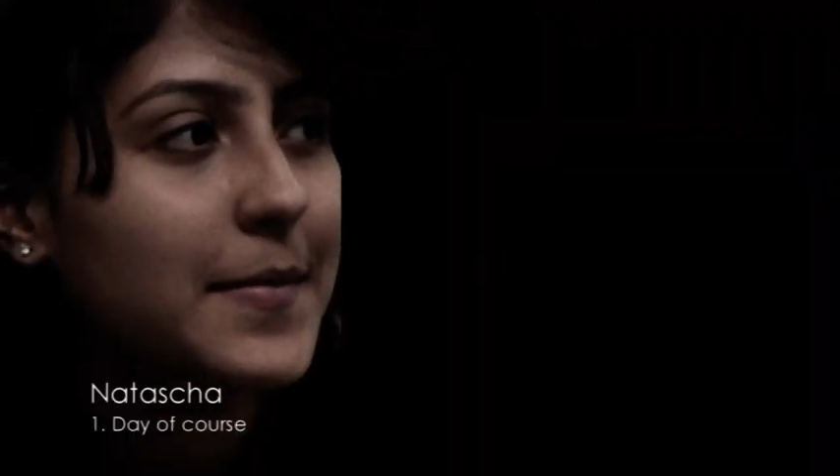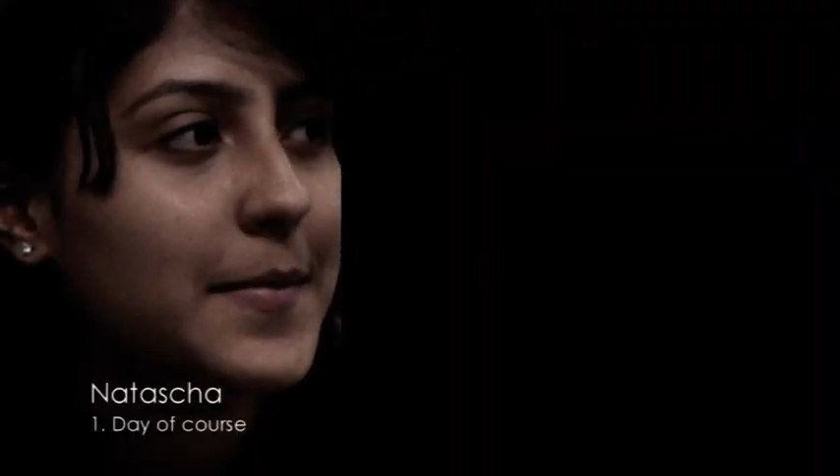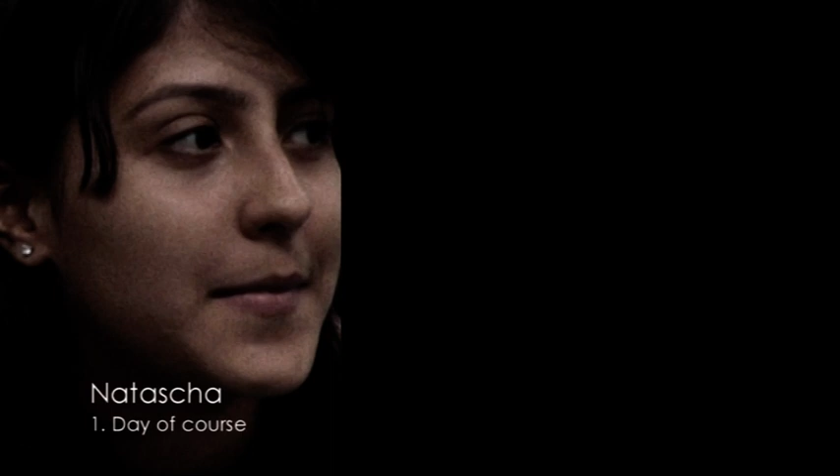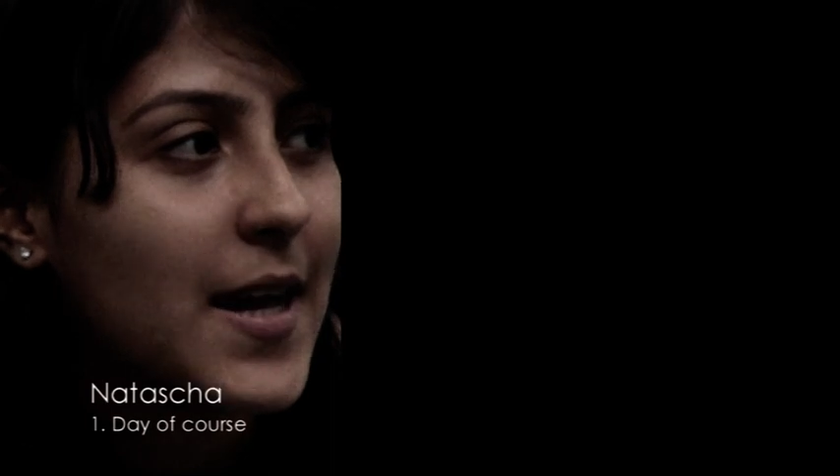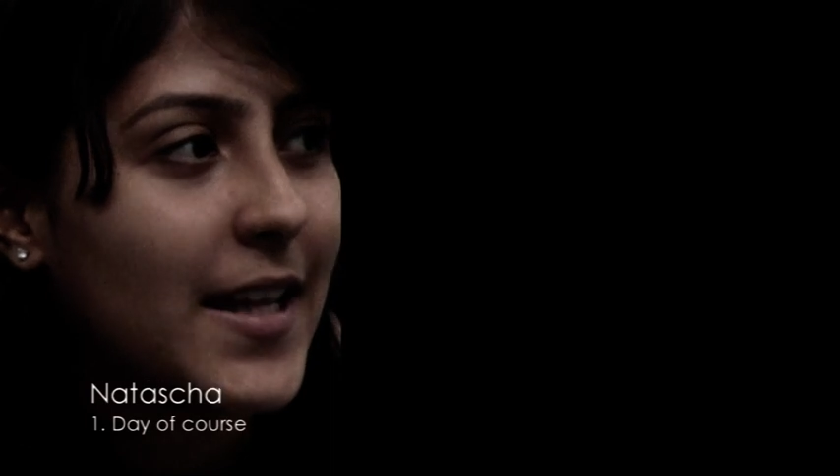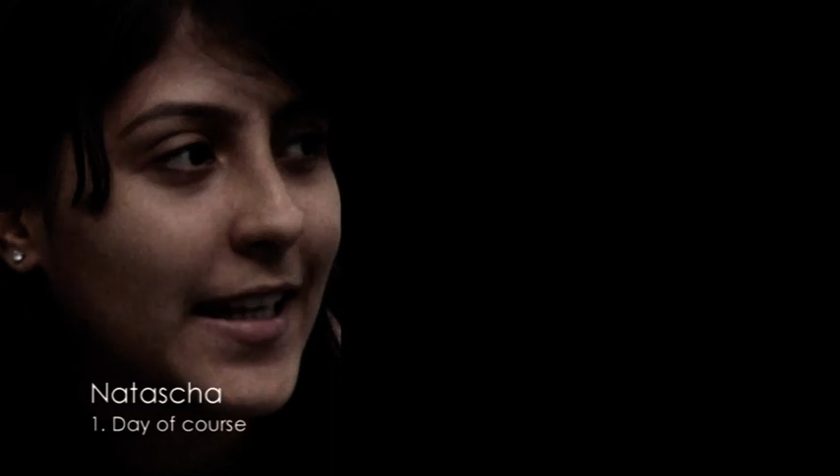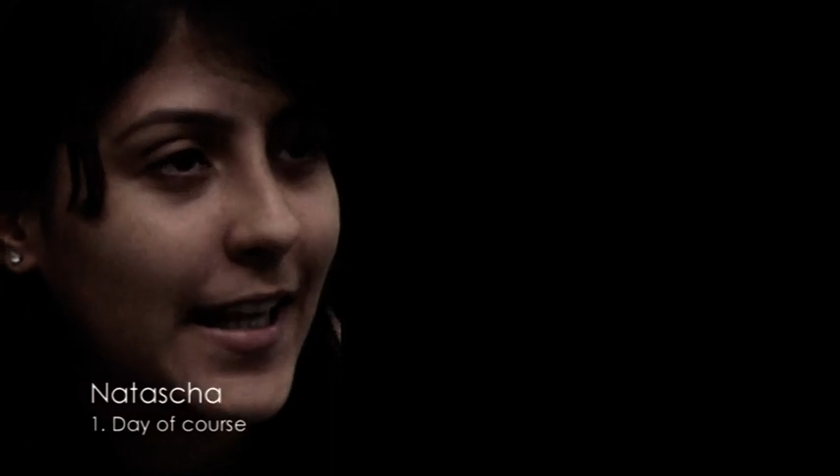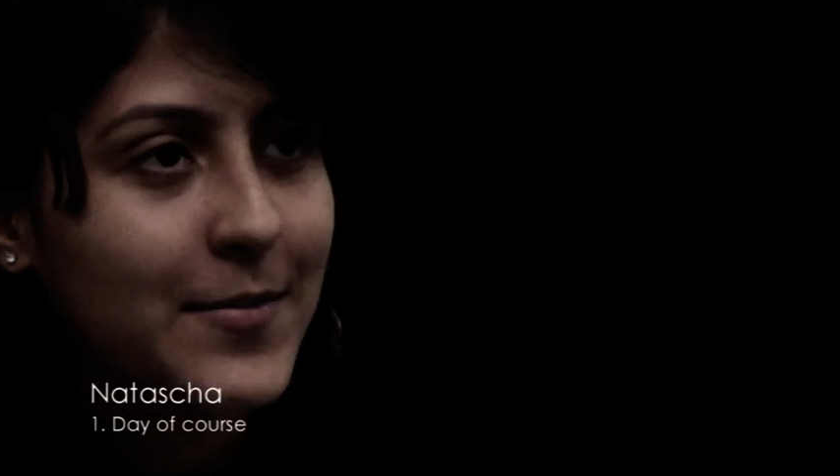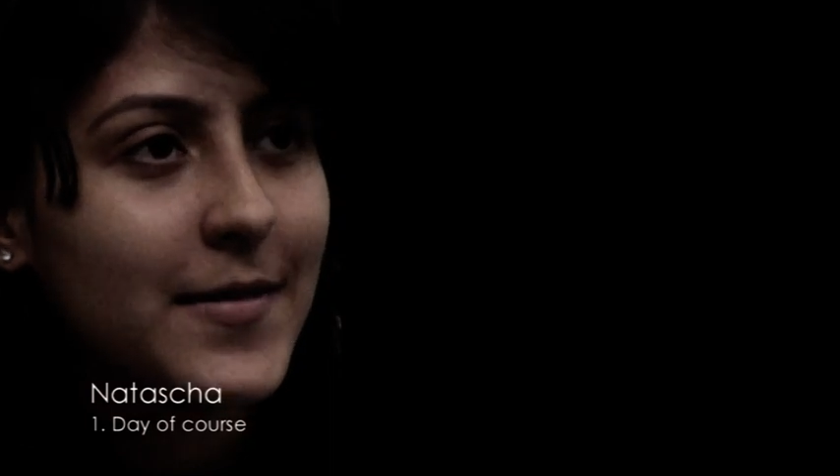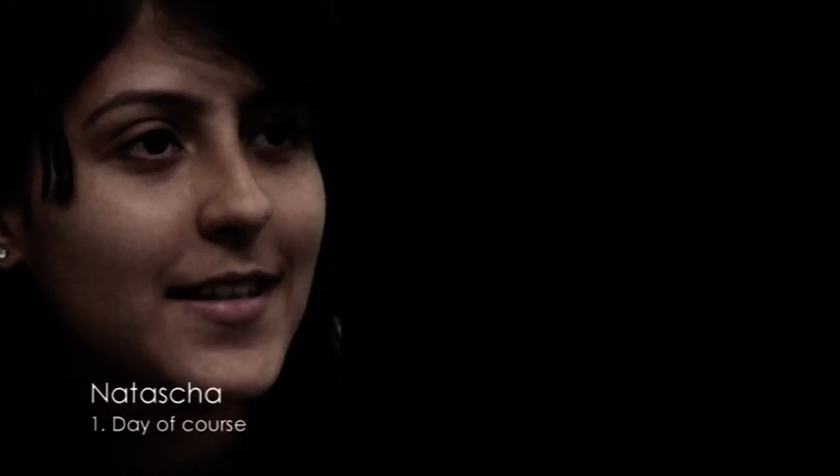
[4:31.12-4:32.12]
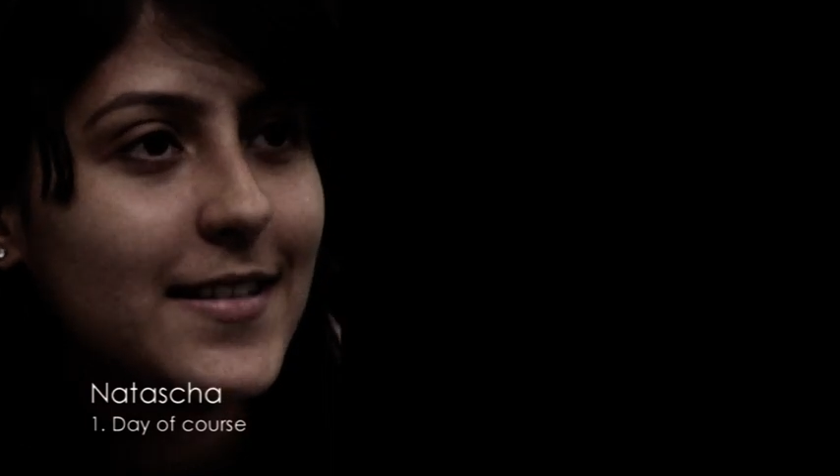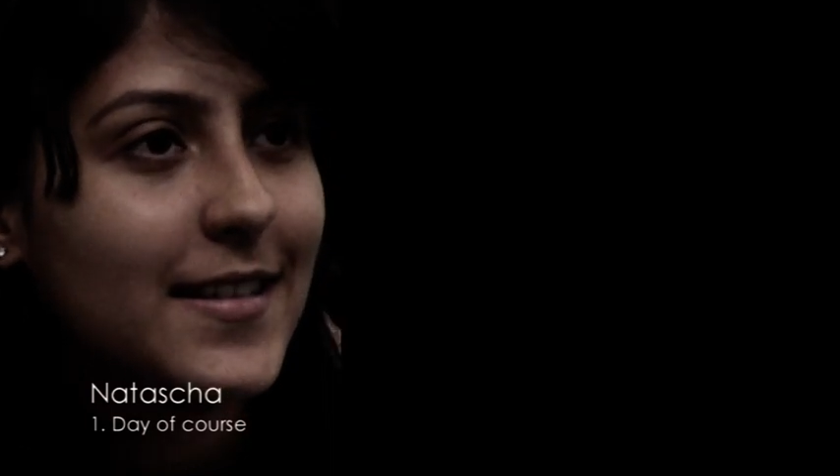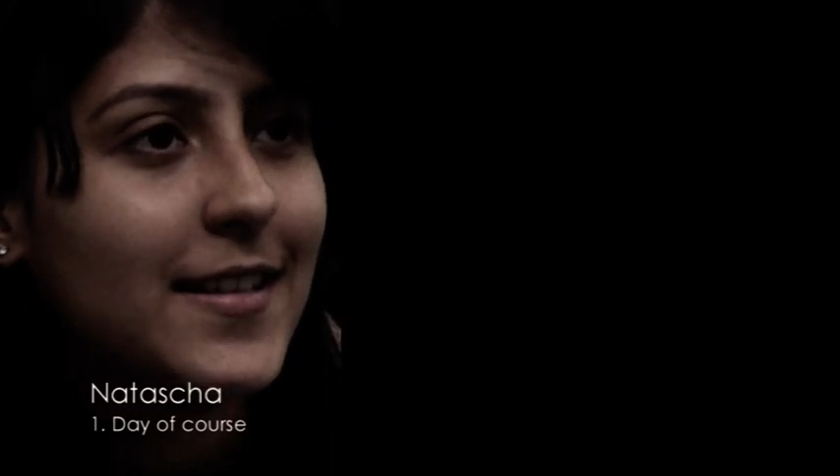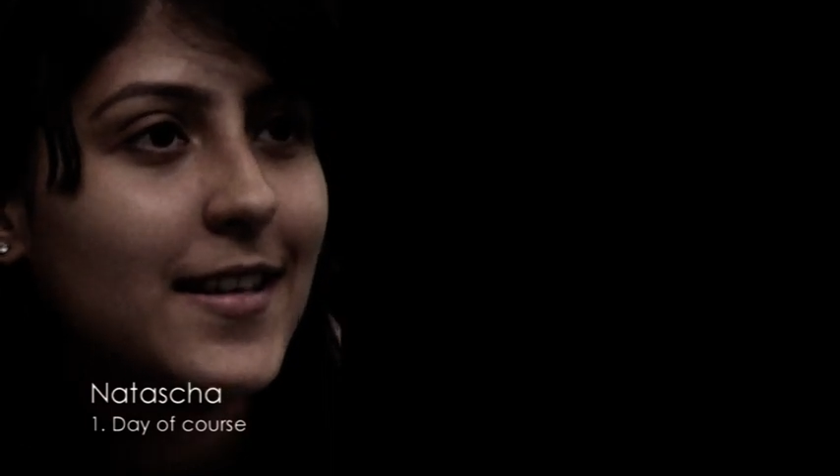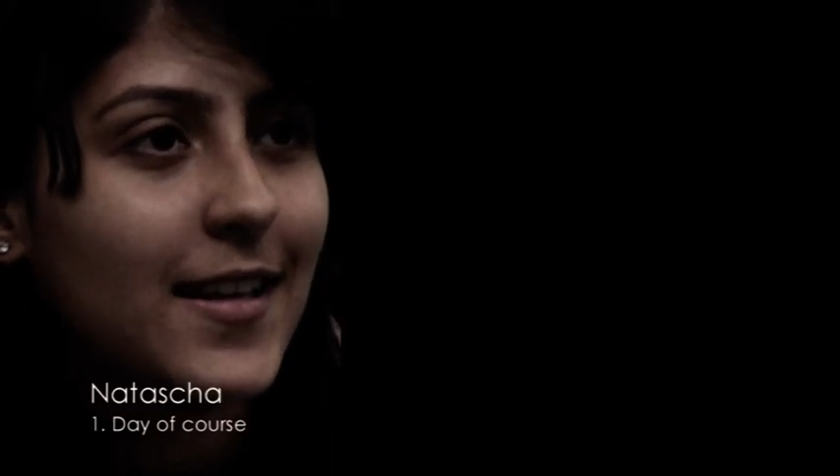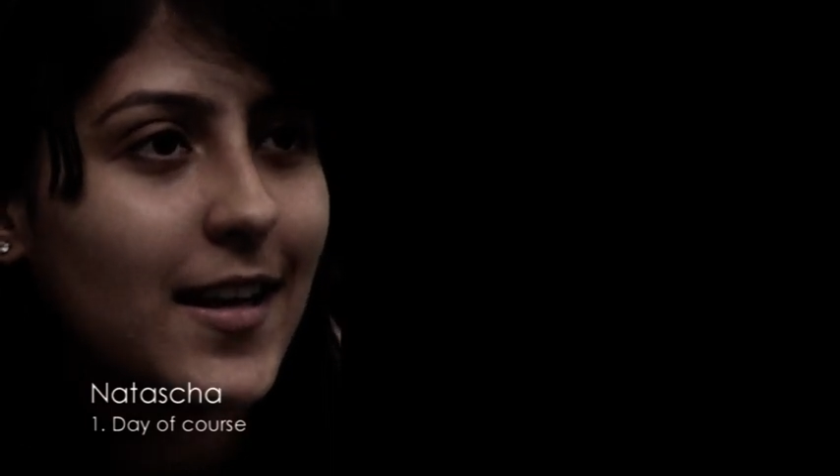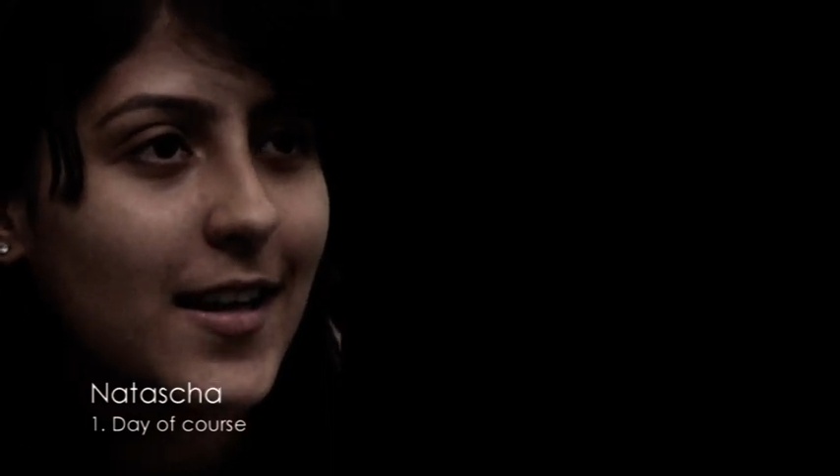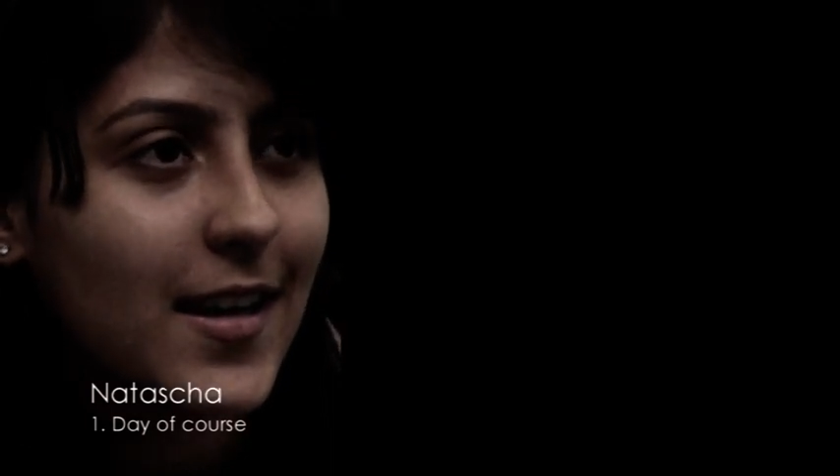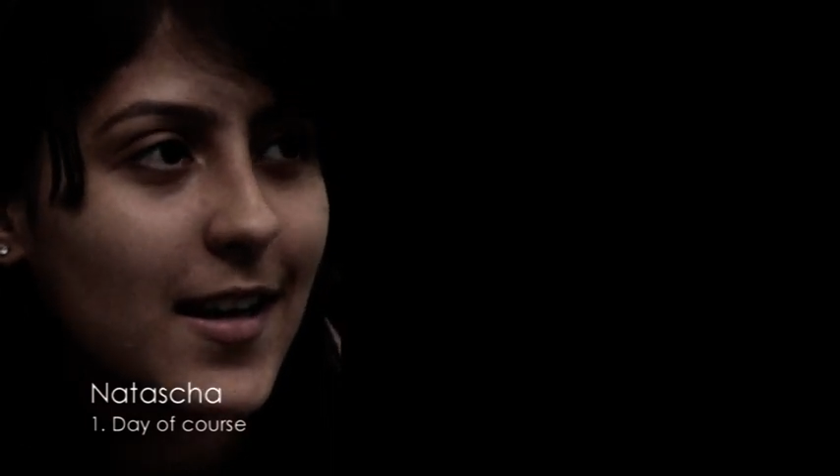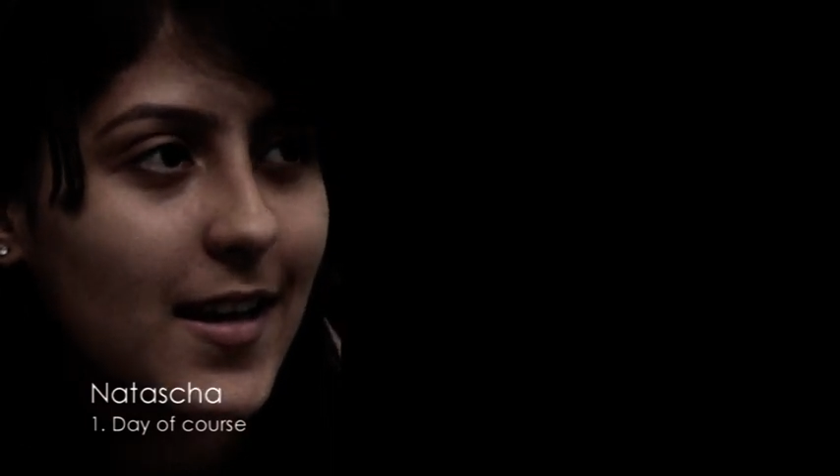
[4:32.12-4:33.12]
my name is
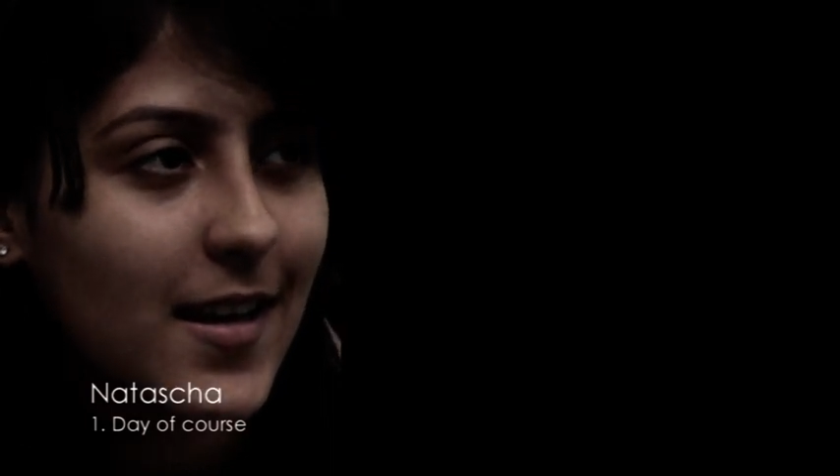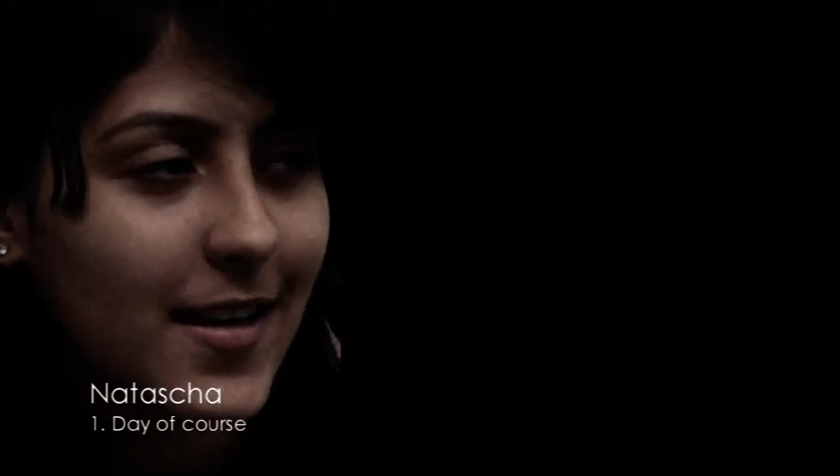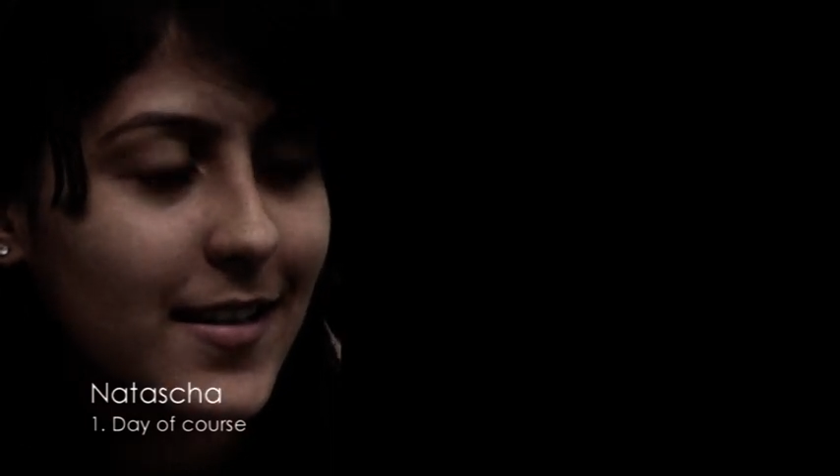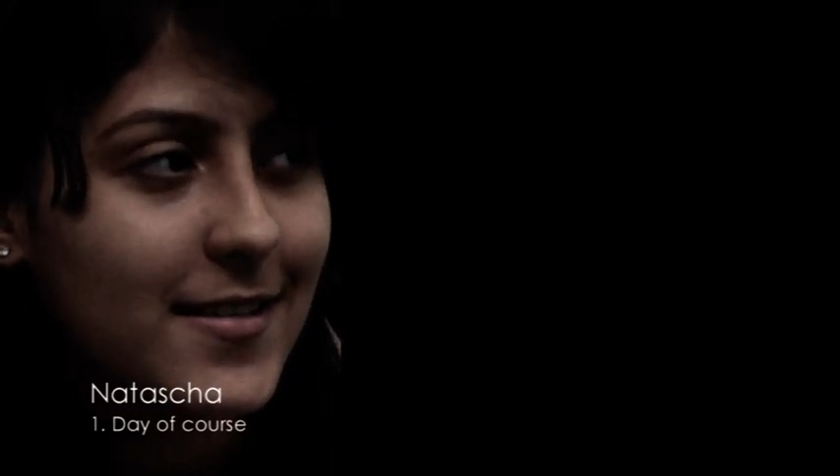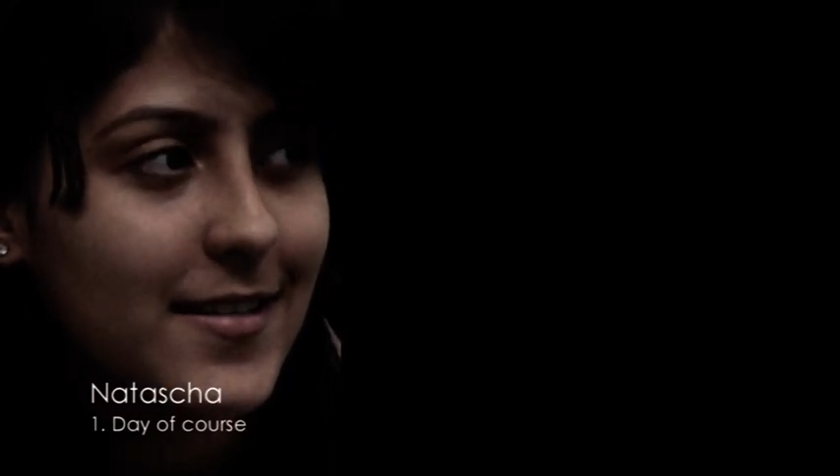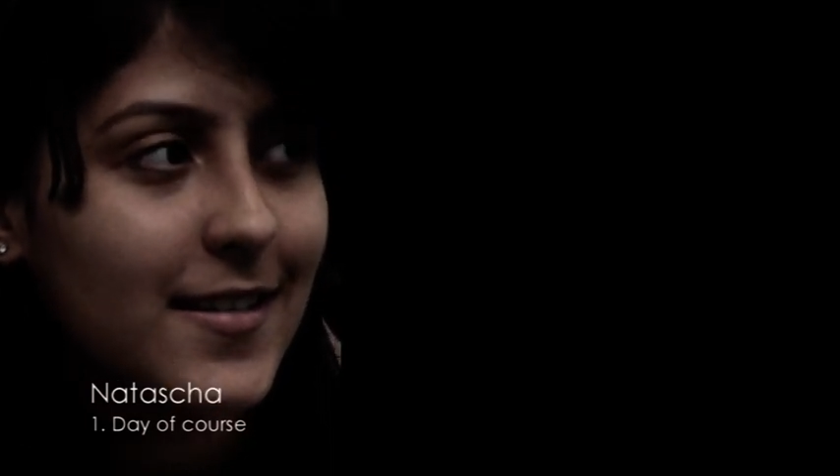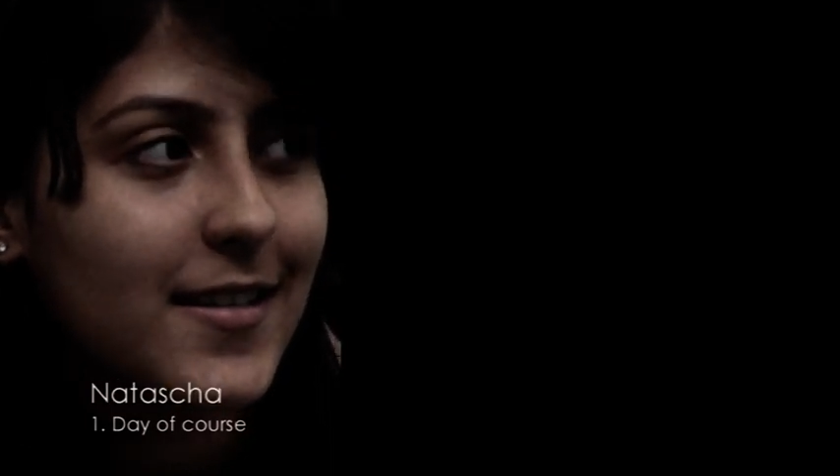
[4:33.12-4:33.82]
is